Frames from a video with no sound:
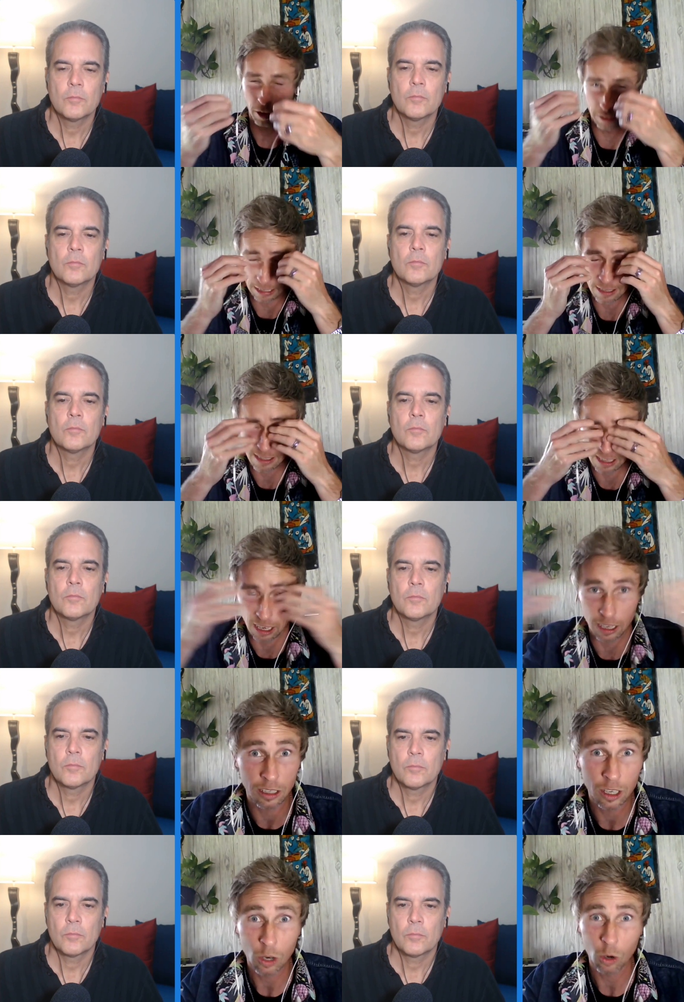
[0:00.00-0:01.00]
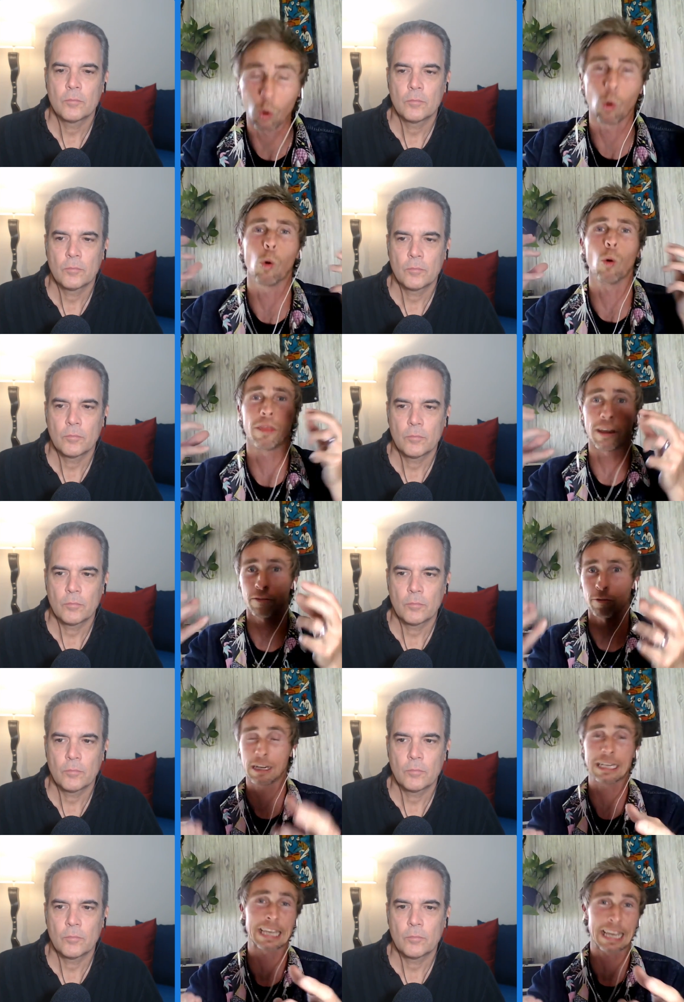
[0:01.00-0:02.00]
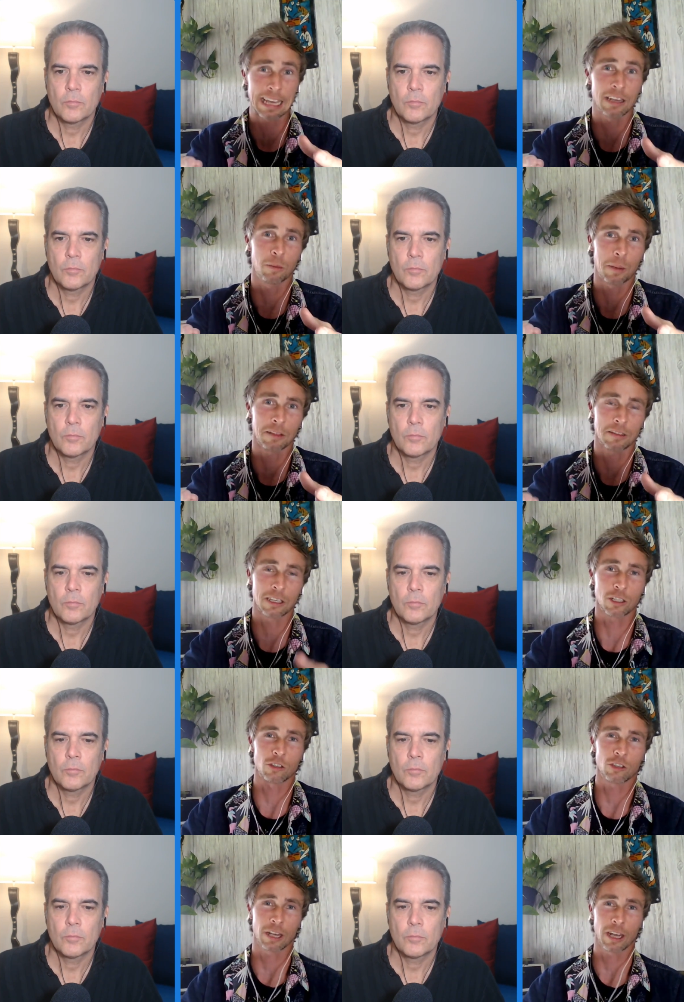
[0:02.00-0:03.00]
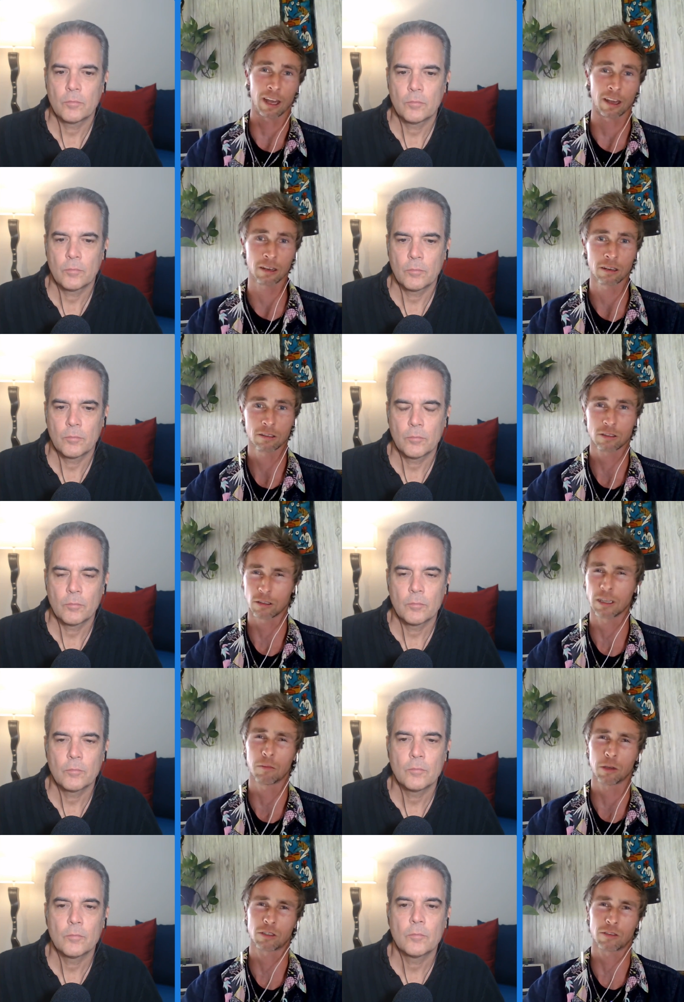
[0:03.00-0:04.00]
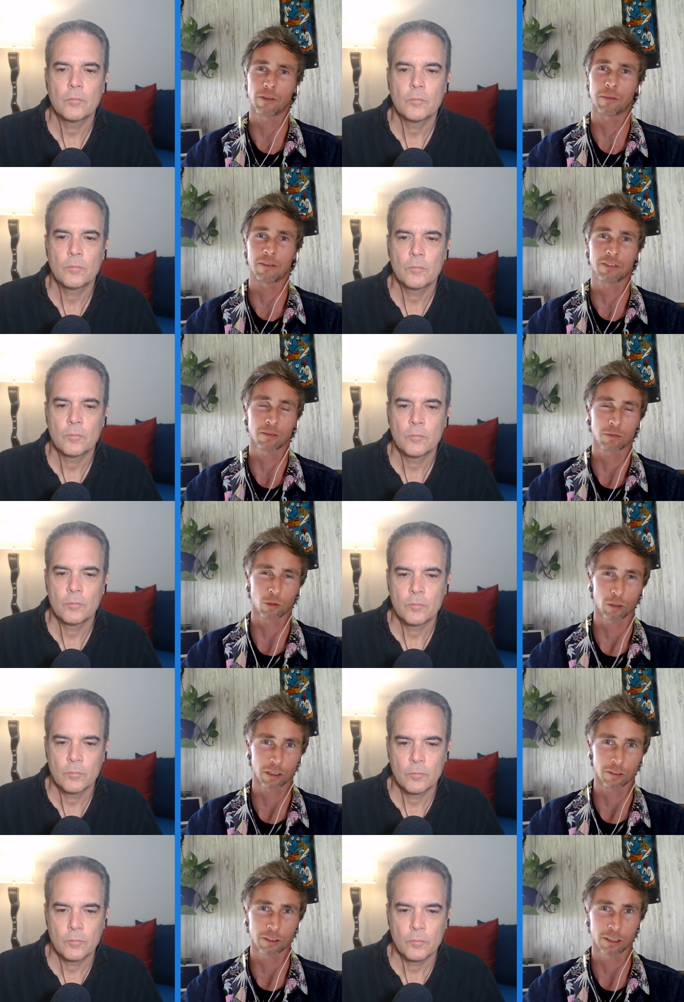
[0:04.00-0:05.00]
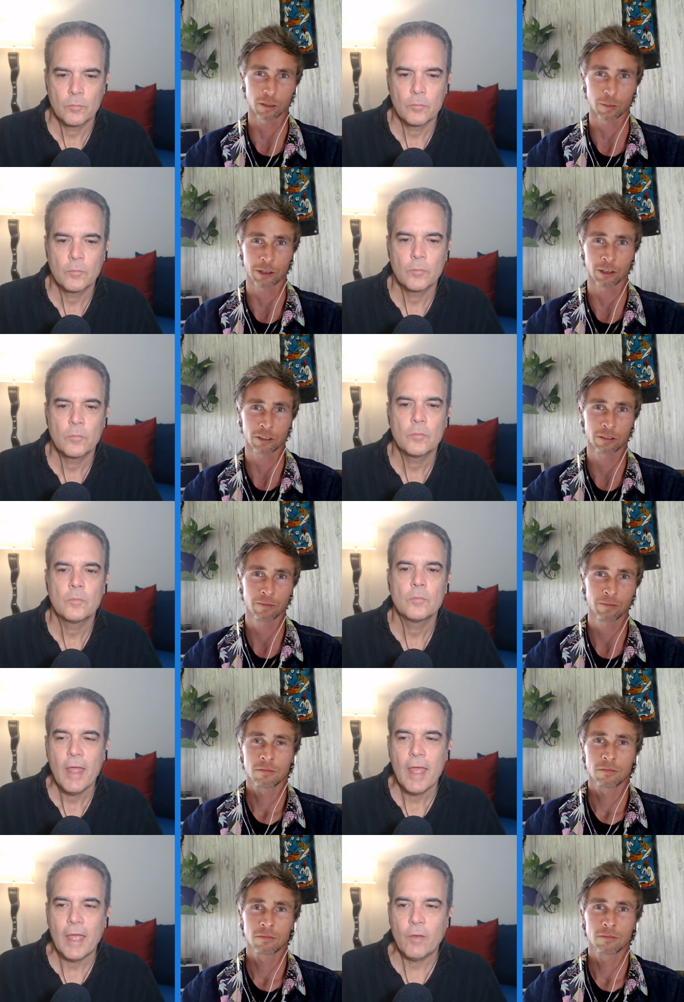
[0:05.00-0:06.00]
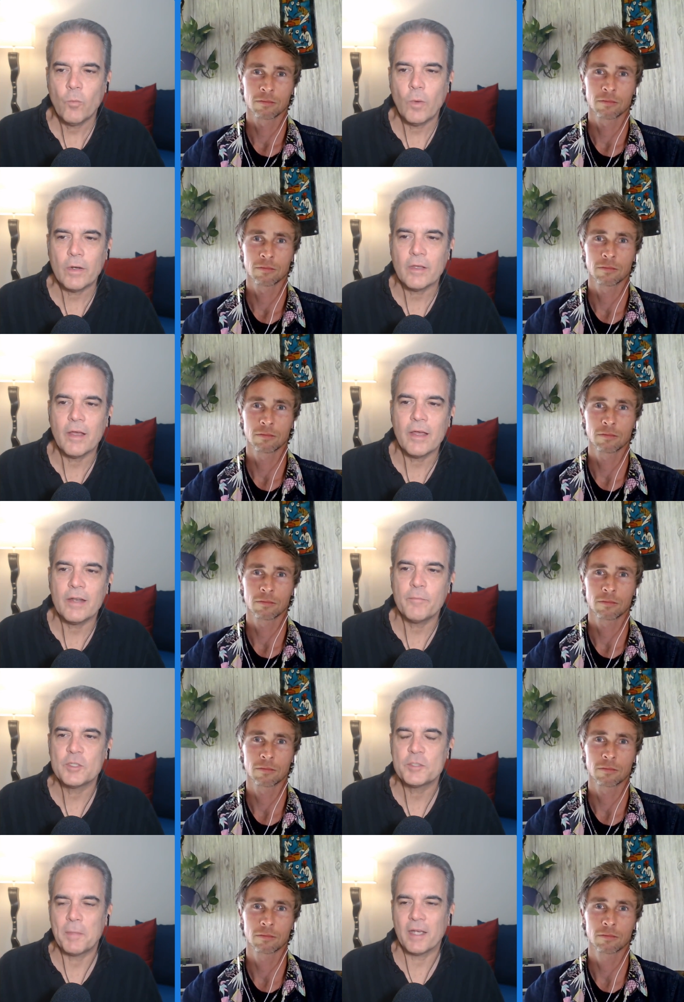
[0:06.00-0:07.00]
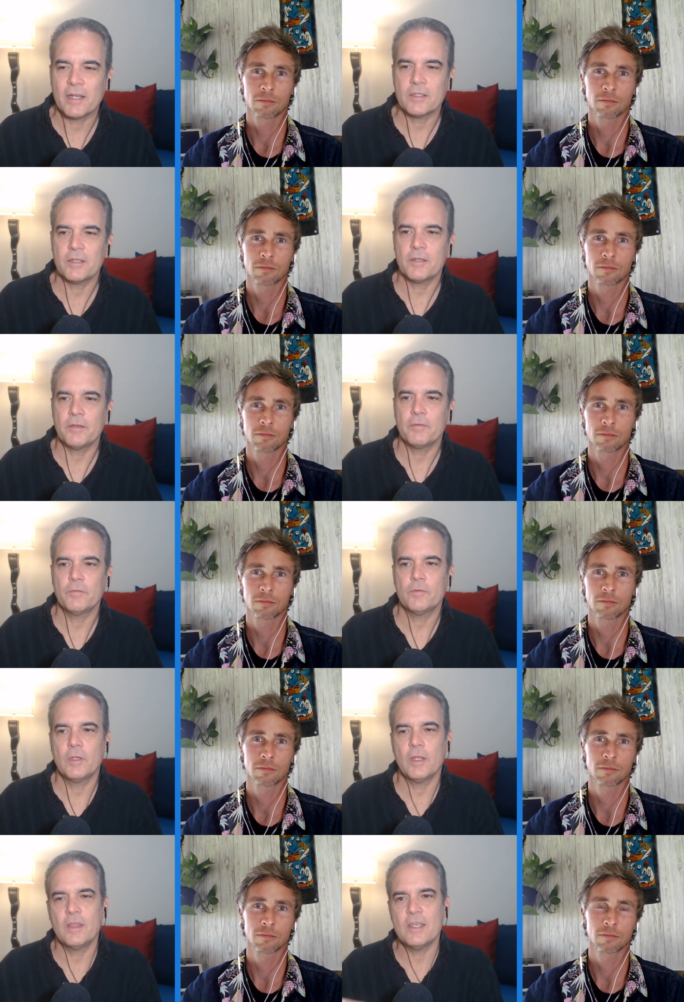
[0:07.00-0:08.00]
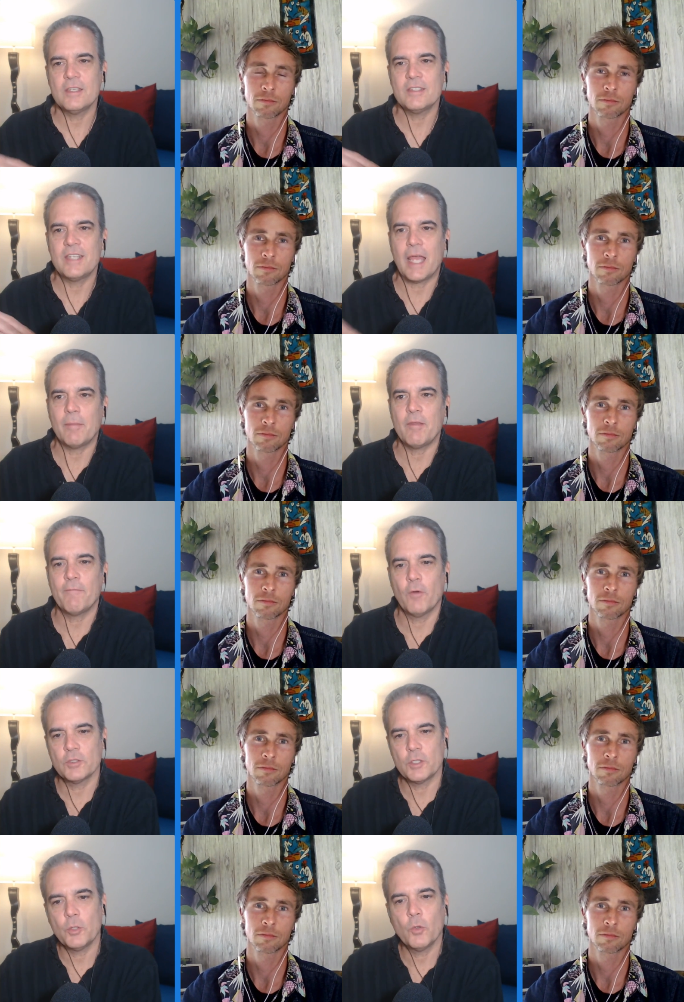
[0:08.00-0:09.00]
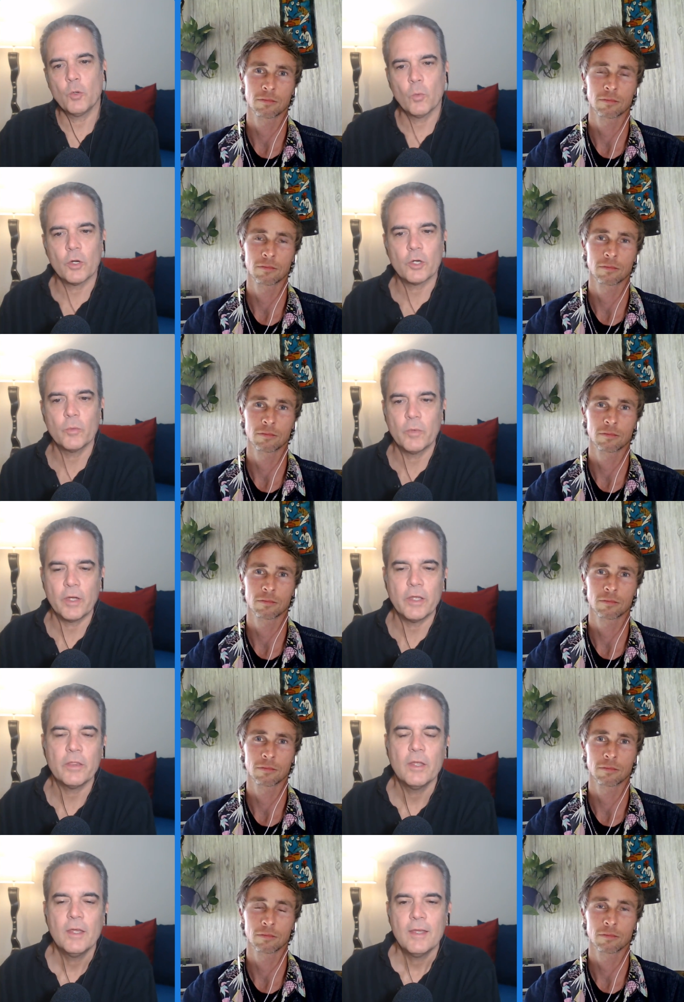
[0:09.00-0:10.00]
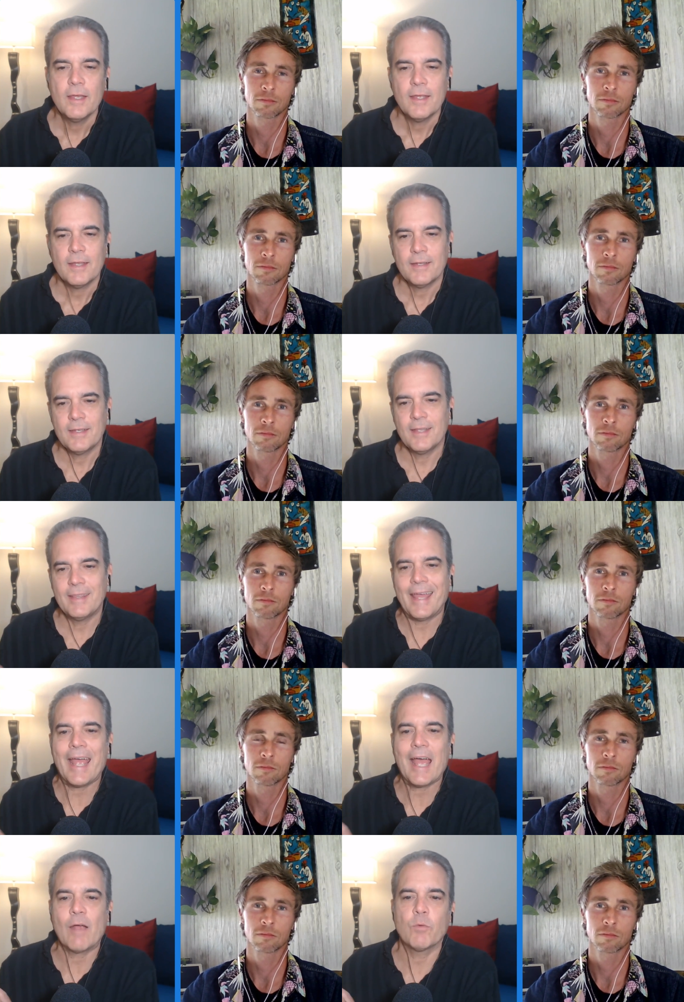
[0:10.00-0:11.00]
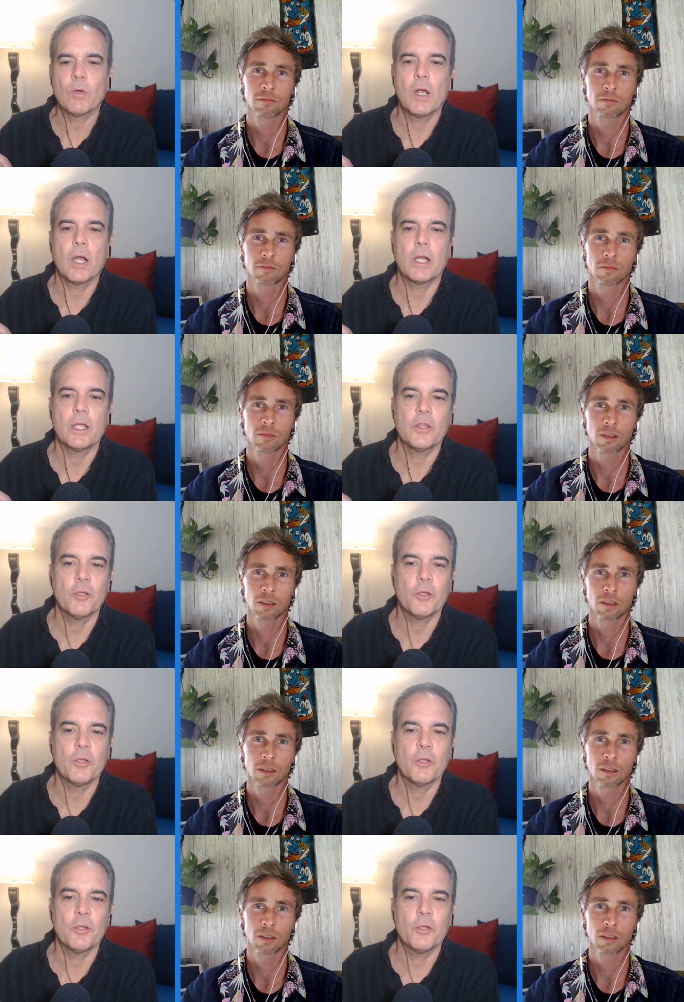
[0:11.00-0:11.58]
Speaker 1: the inside or they've really cared about the issues at hand. So, yeah, most of them have some sort of a lived experience.
Speaker 2: And what kind of perspective did these NAMI folks that you were working with did they have regarding their